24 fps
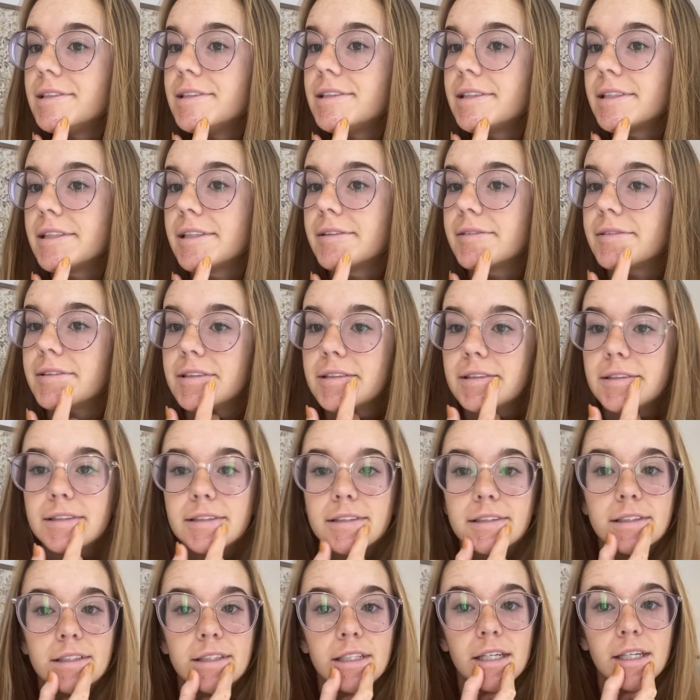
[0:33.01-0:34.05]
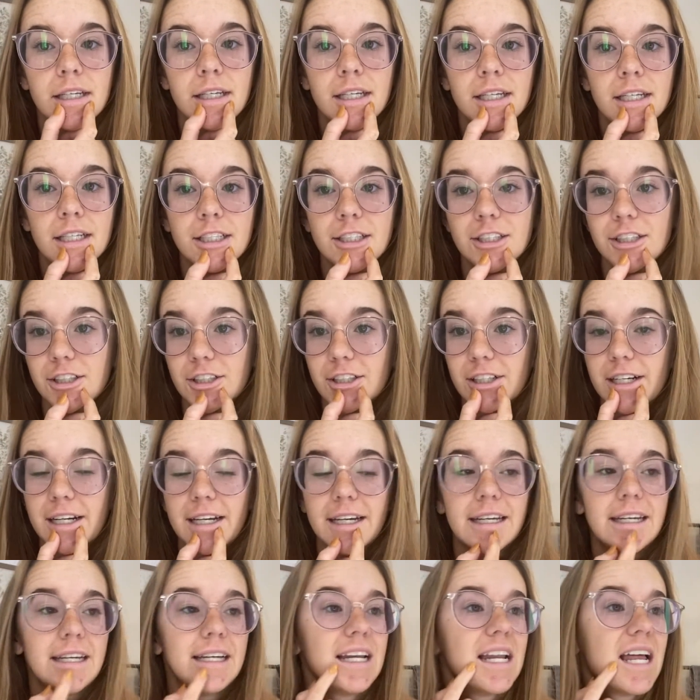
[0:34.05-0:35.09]
that one,
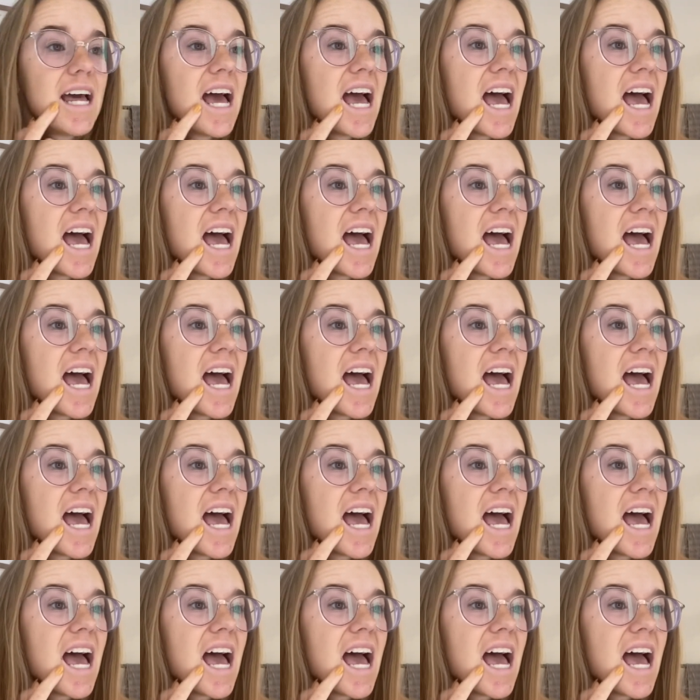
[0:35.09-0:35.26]
great.